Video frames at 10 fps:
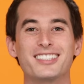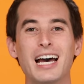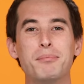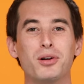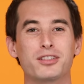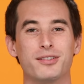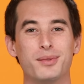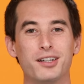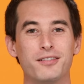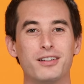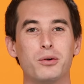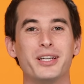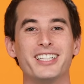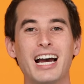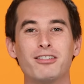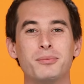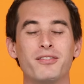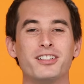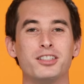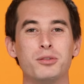the side bolts removed, we can now
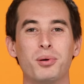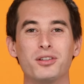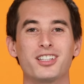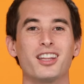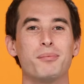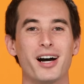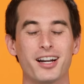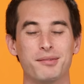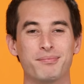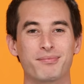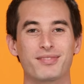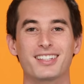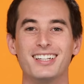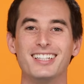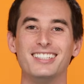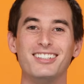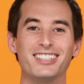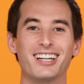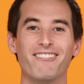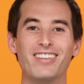remove the 2 bolts on the bottom.
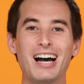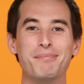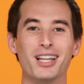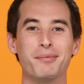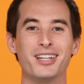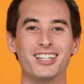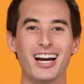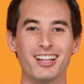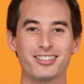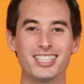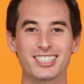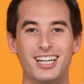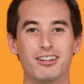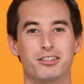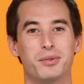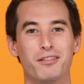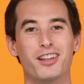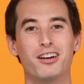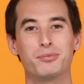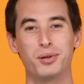Using your 5mm Allen wrench, remove
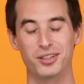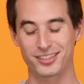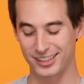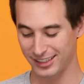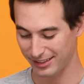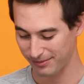those bolts.